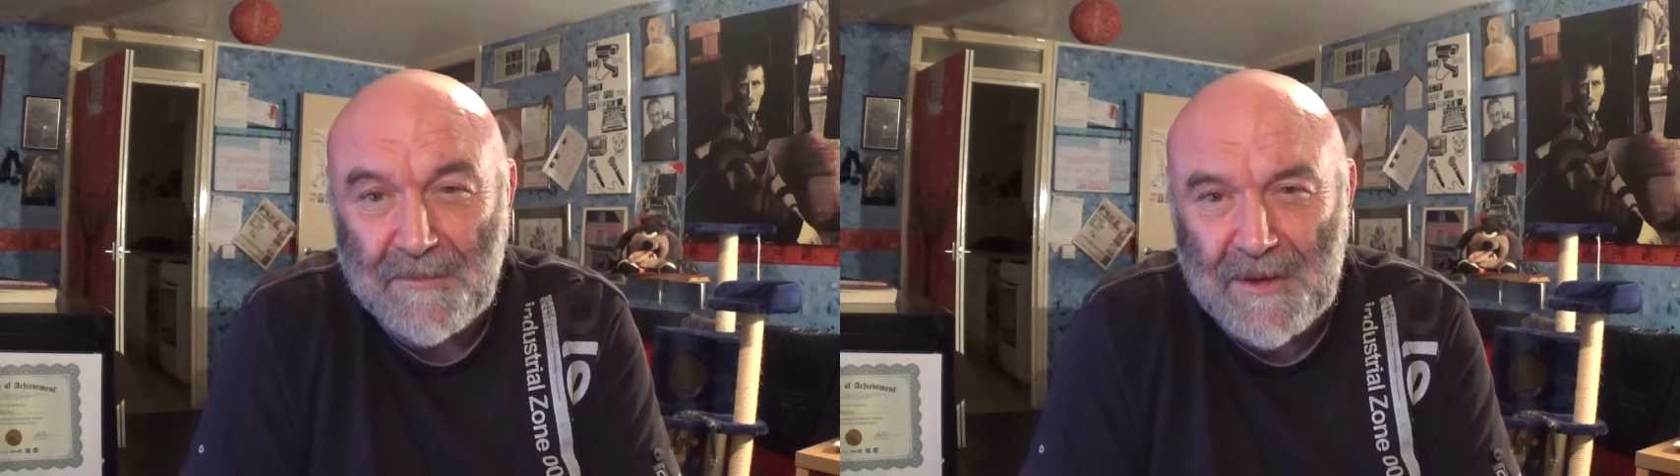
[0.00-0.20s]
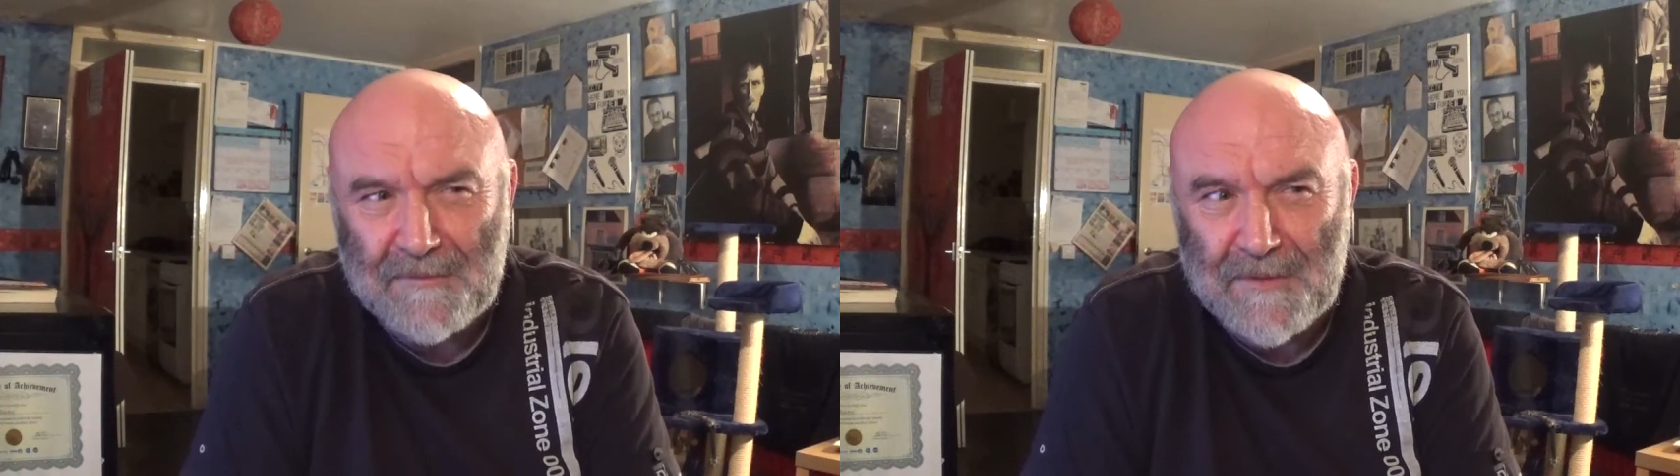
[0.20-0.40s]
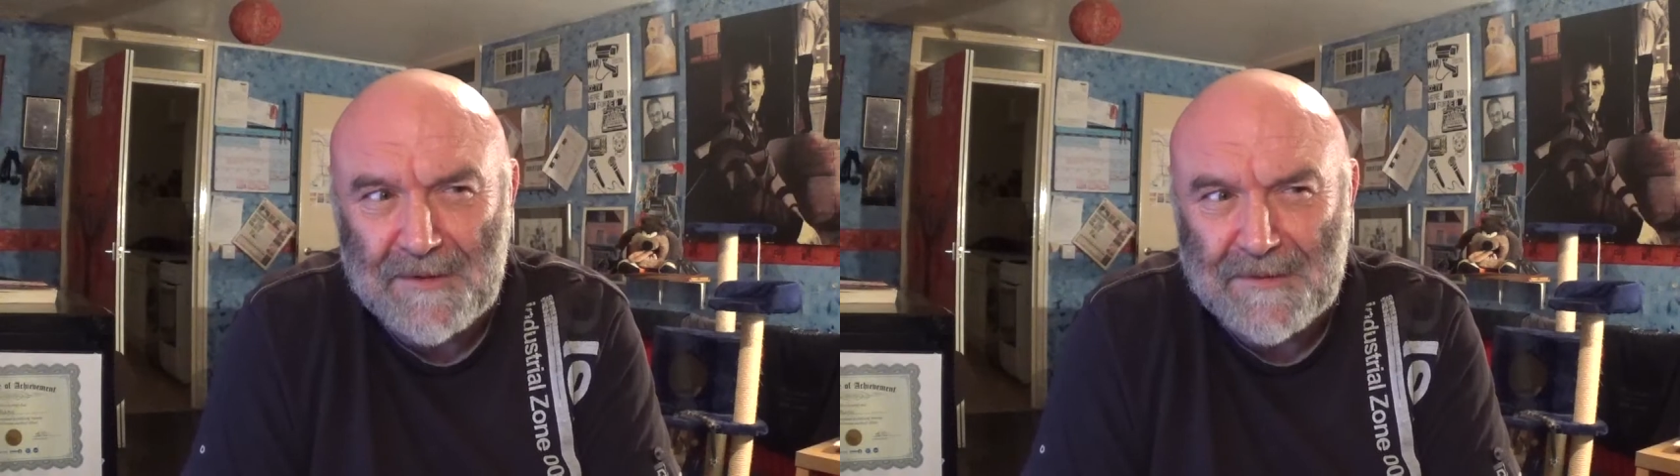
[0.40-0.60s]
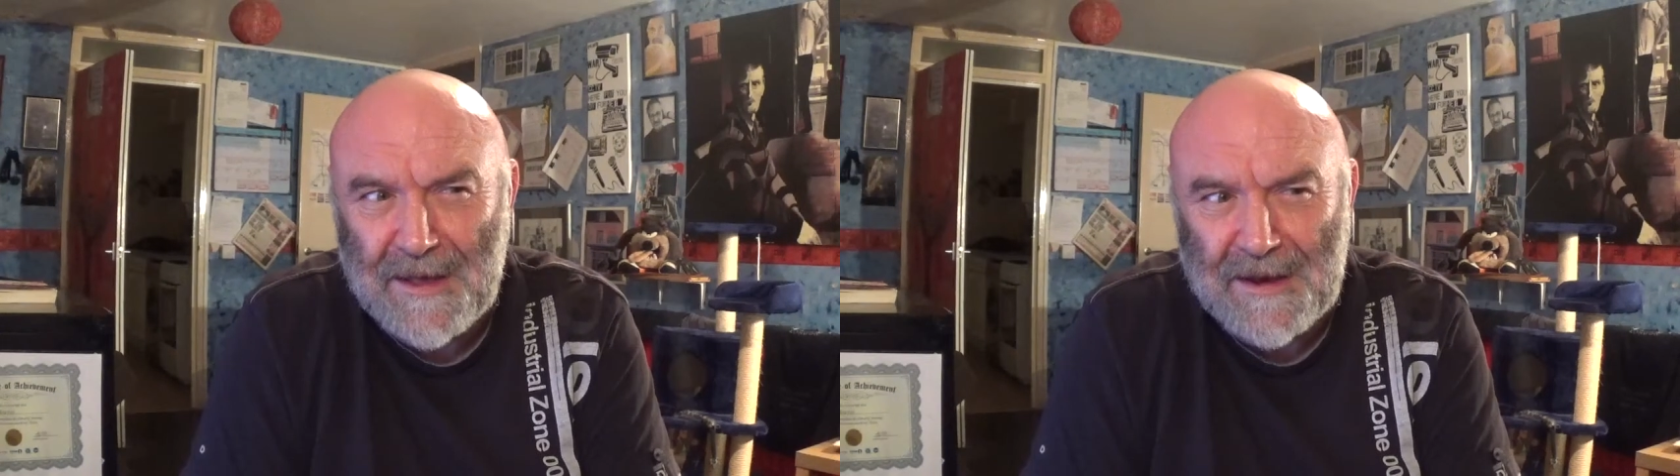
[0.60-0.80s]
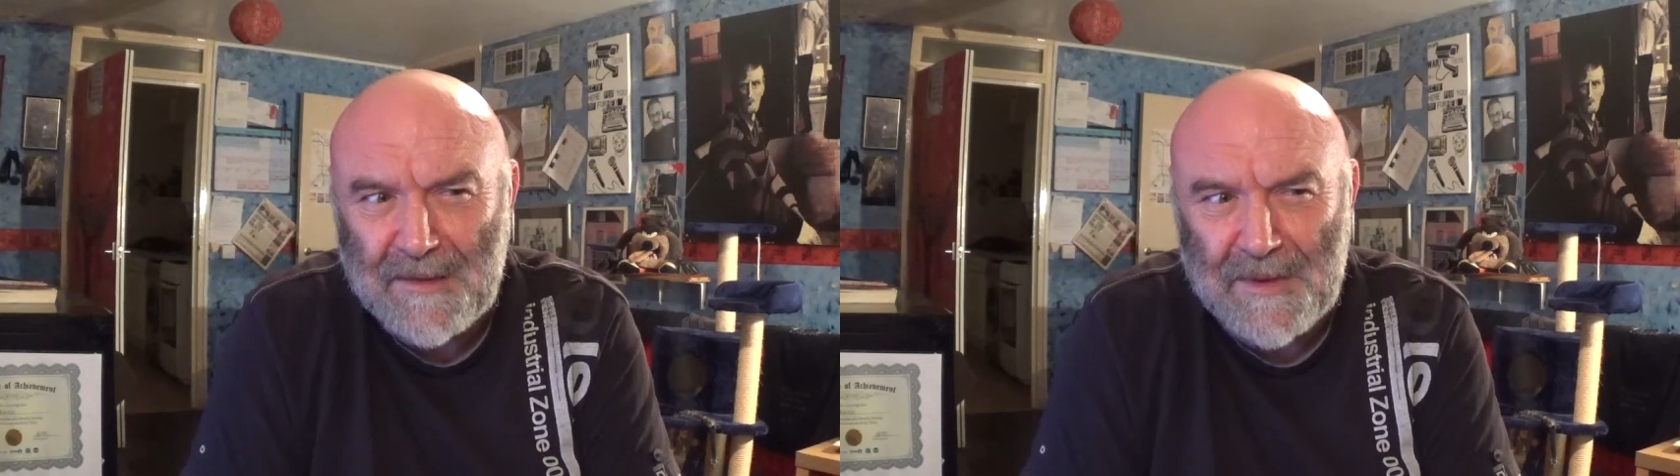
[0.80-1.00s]
It feels
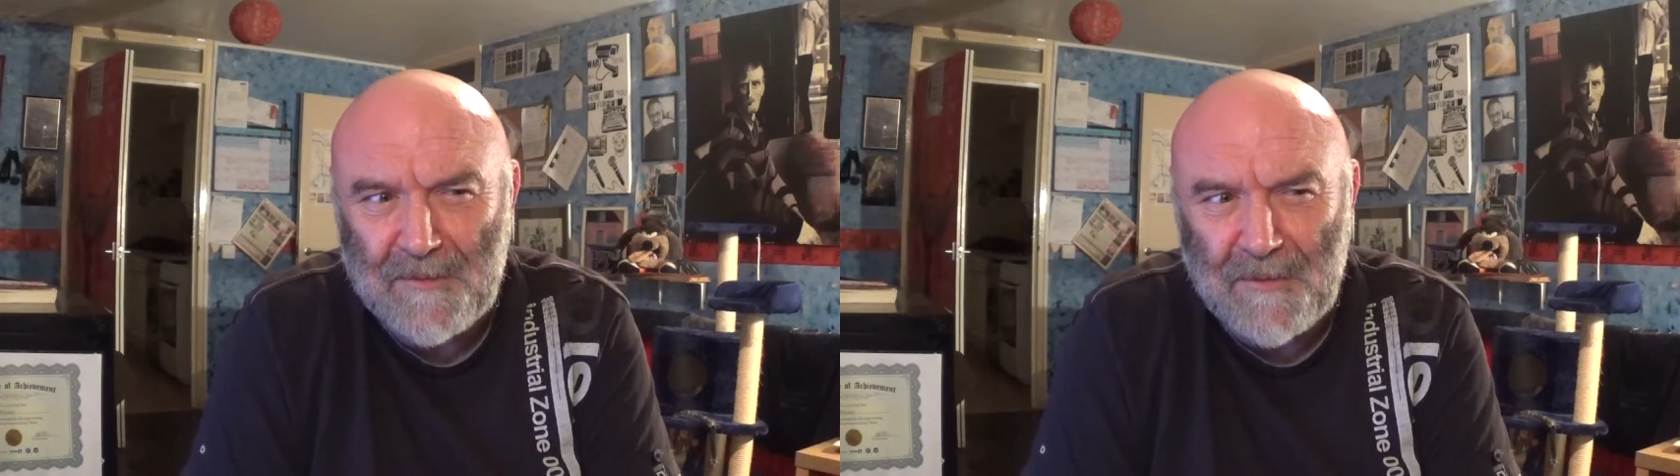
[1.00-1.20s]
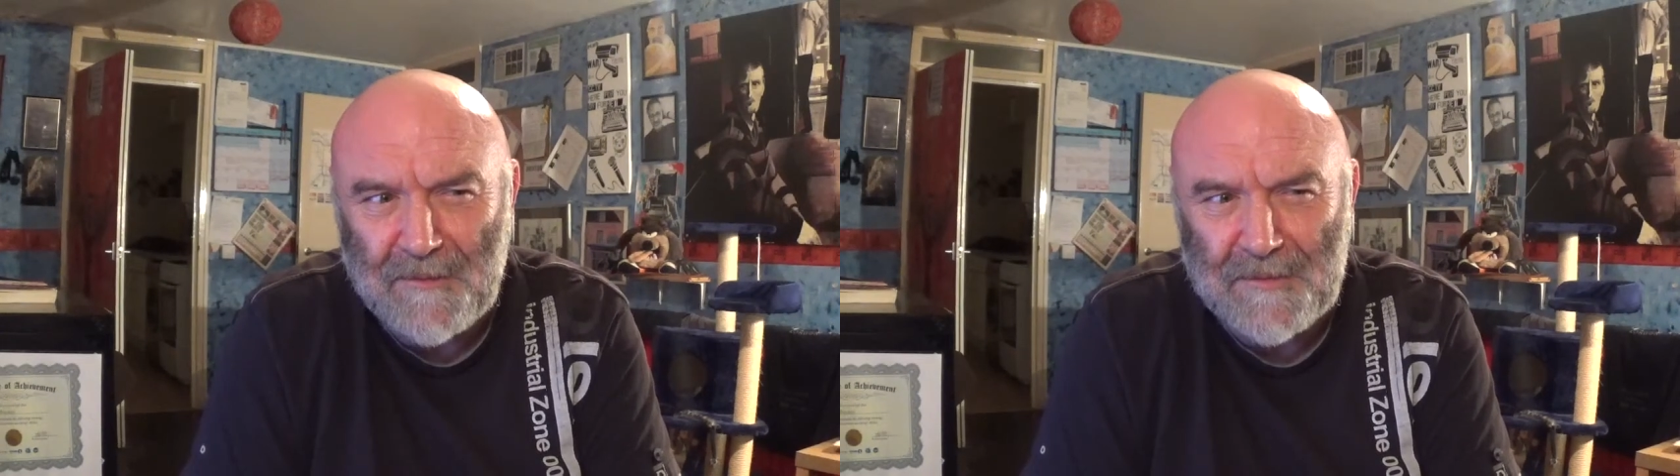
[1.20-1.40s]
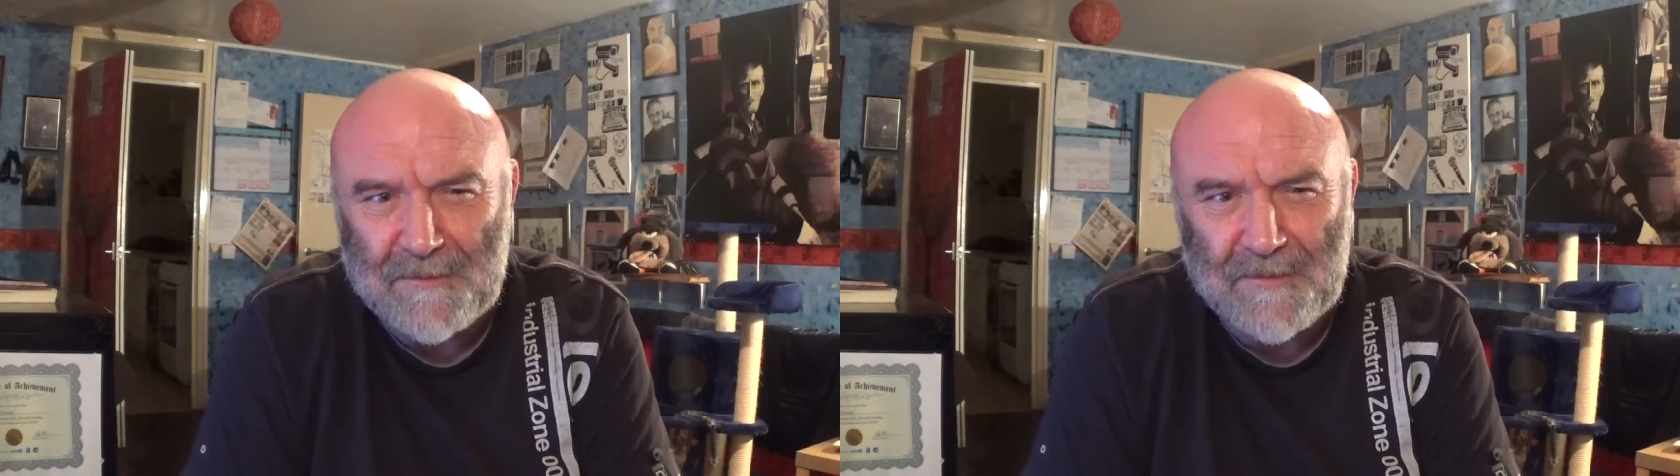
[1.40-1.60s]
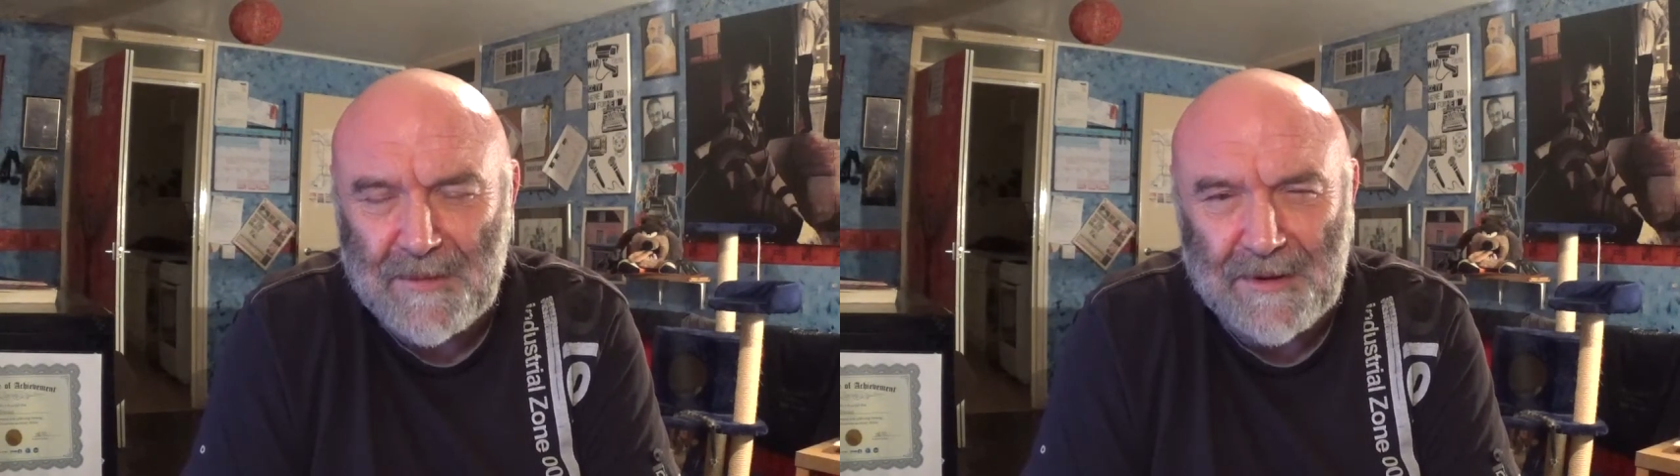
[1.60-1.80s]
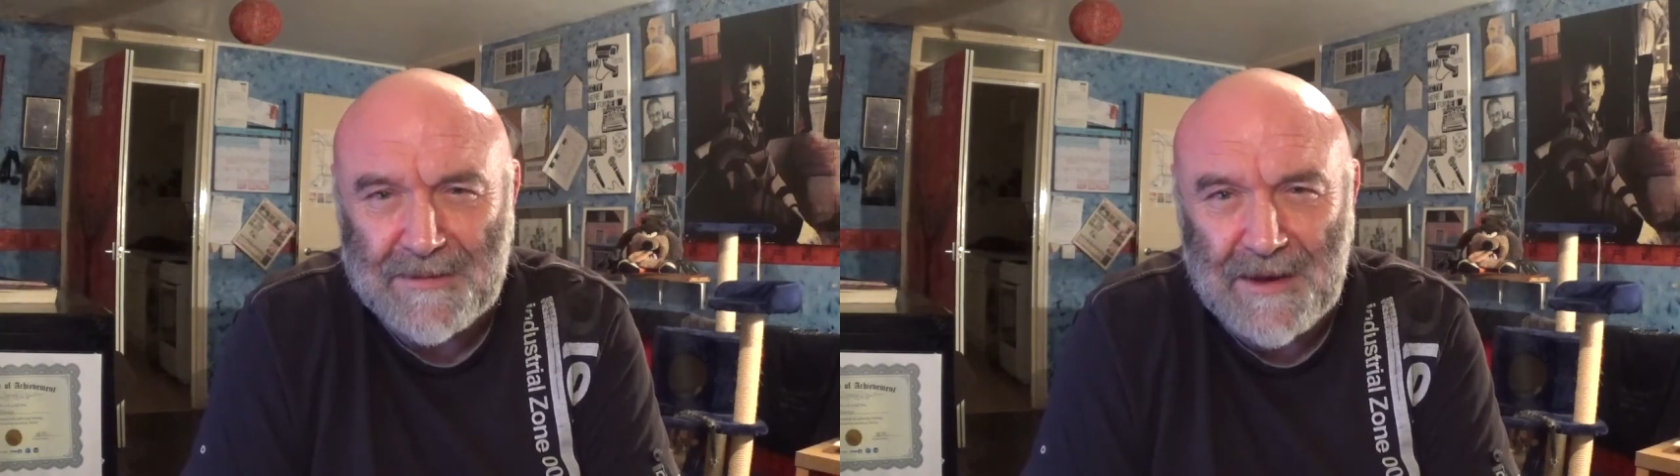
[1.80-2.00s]
like I've been waffling for
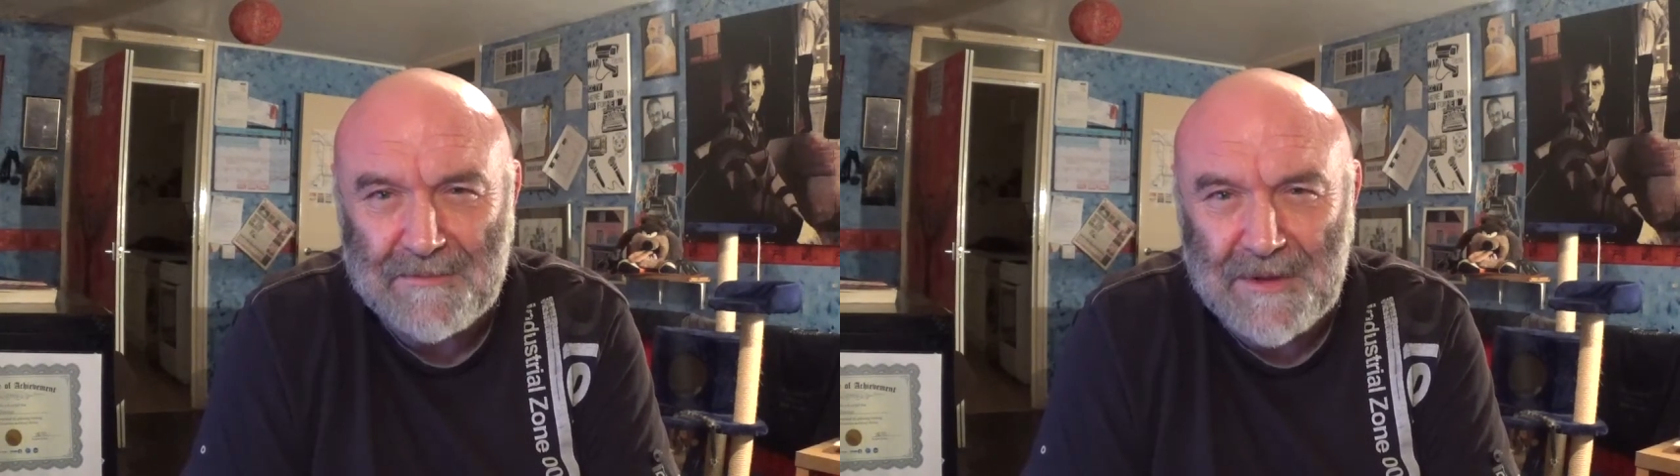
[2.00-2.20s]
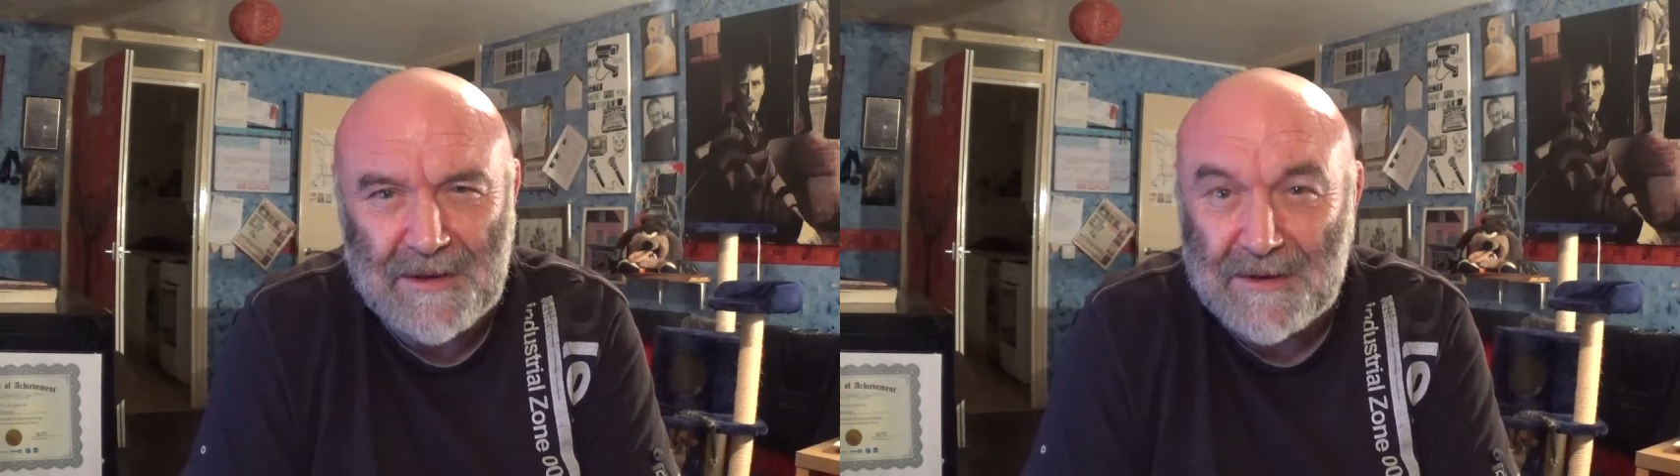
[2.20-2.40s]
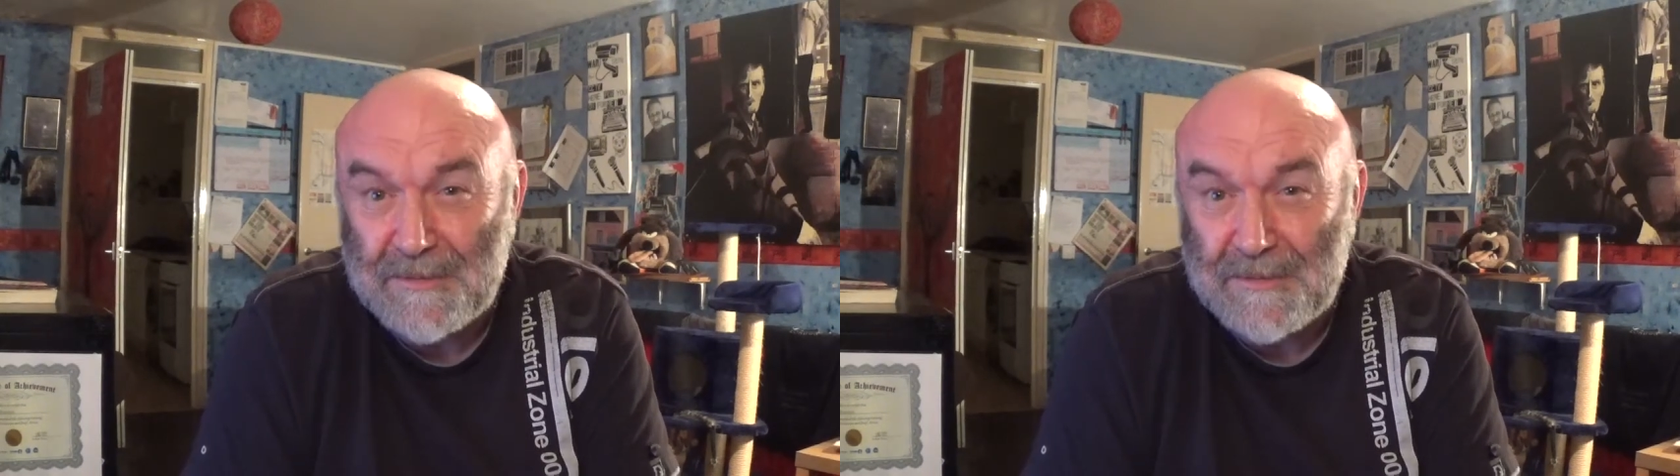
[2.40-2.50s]
about 10 minutes,